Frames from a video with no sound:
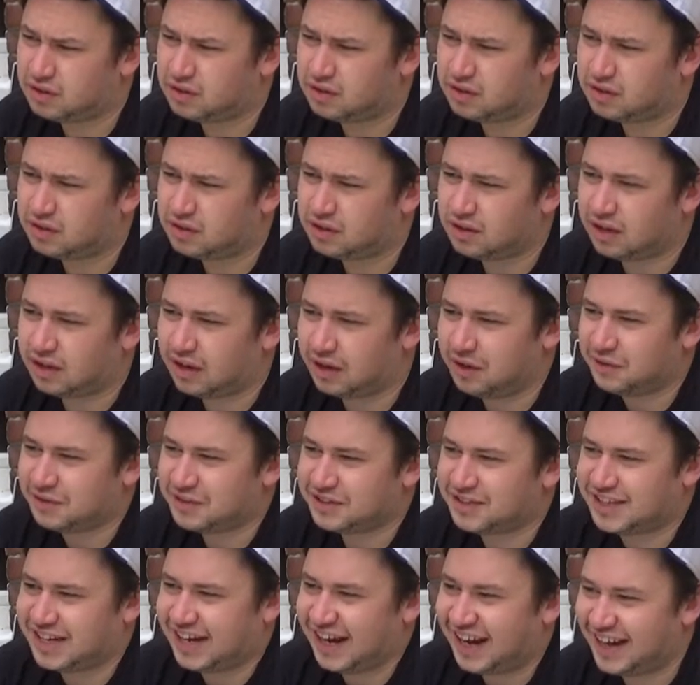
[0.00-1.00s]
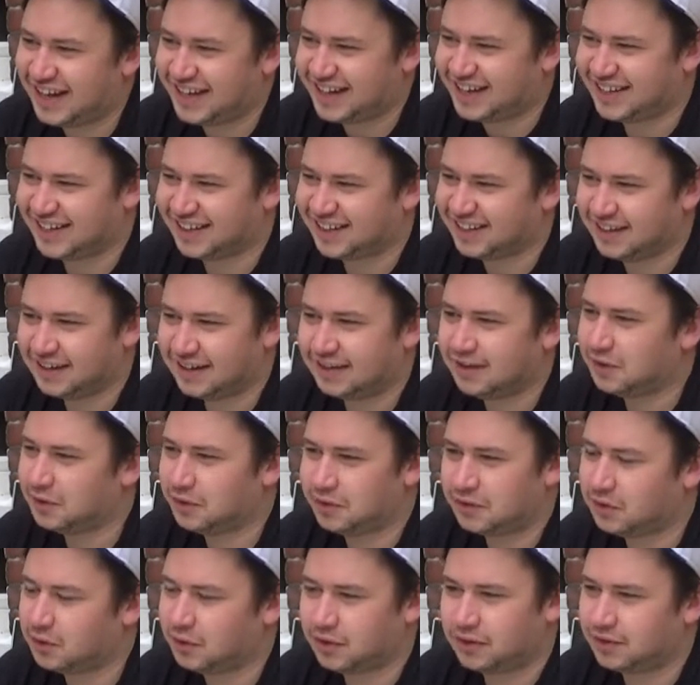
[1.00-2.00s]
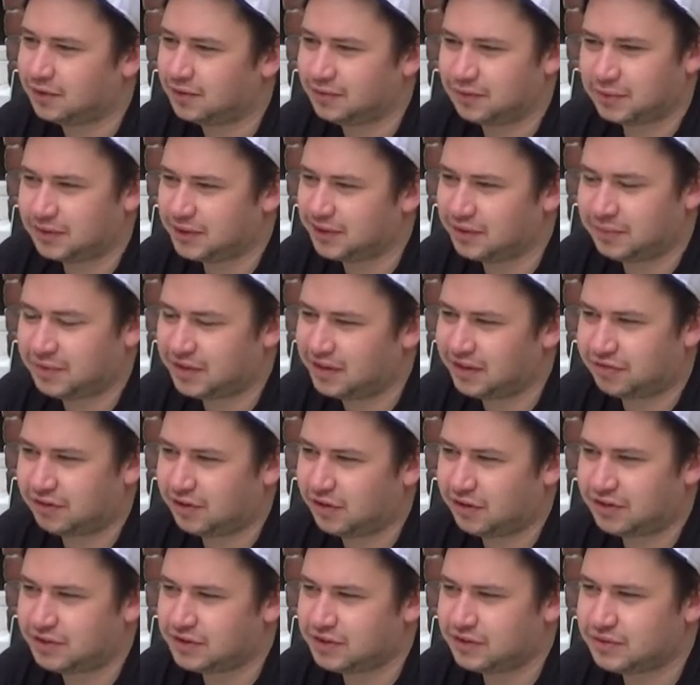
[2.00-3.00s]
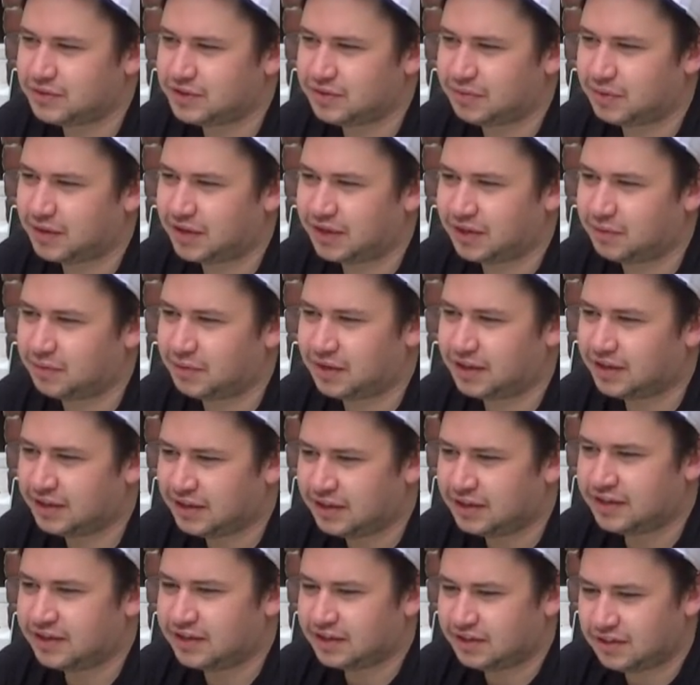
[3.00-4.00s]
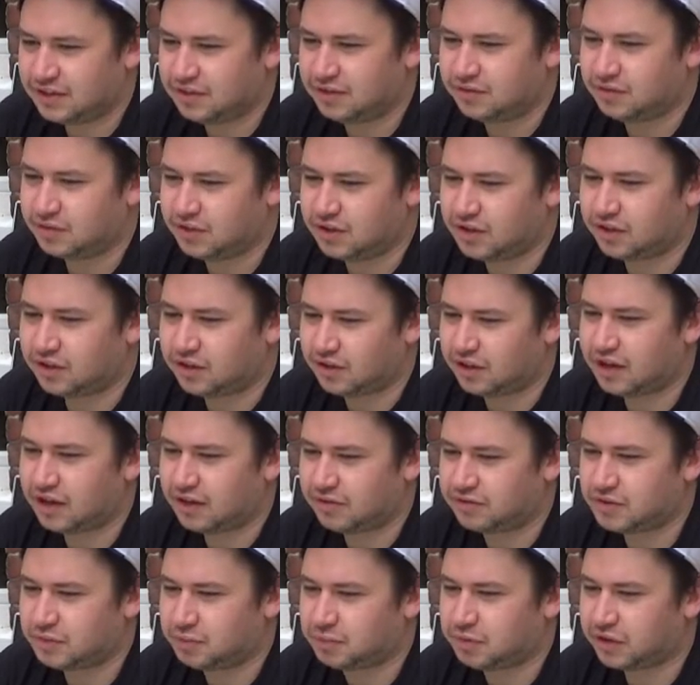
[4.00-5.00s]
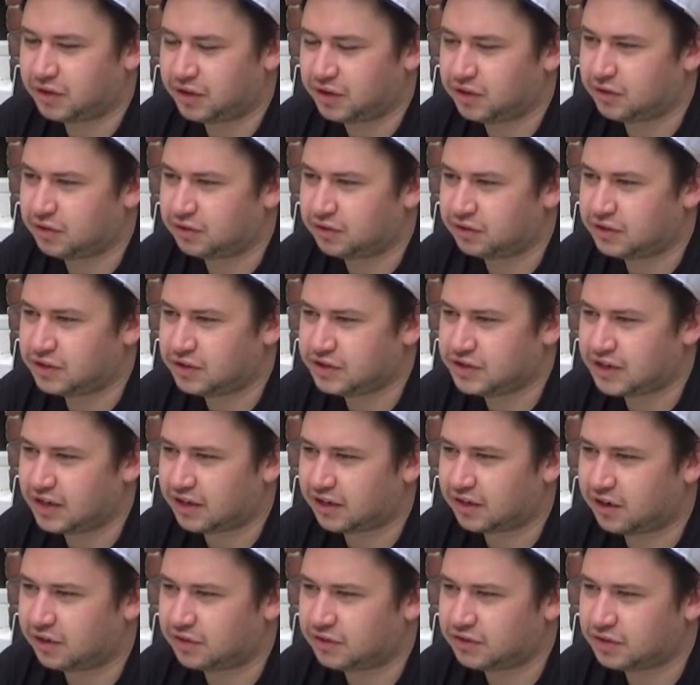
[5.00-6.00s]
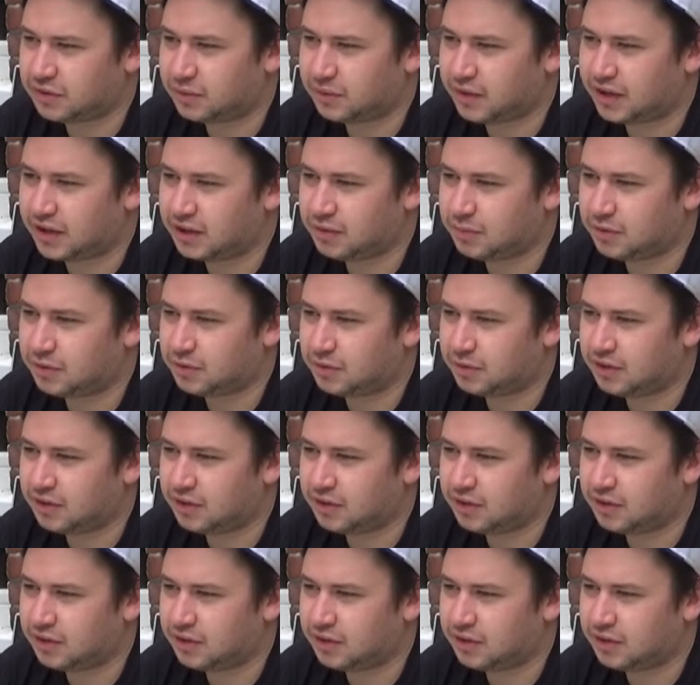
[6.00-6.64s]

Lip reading: And I was like, what do you mean I've got to do something? And he went, you're going to have to put it on because I can't do it anymore.